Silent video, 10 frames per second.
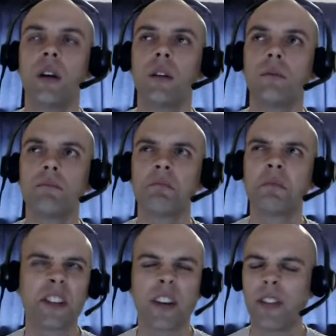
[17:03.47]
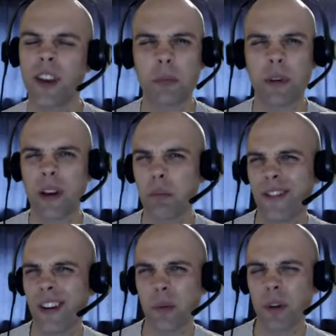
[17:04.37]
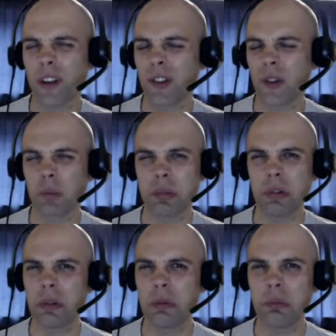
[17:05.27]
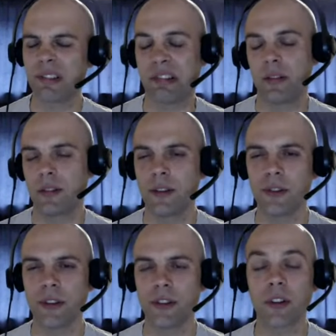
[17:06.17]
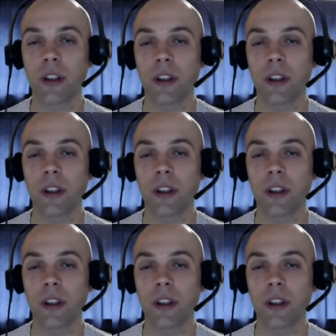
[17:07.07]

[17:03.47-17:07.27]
There's something about play framework support, but who's interested in that?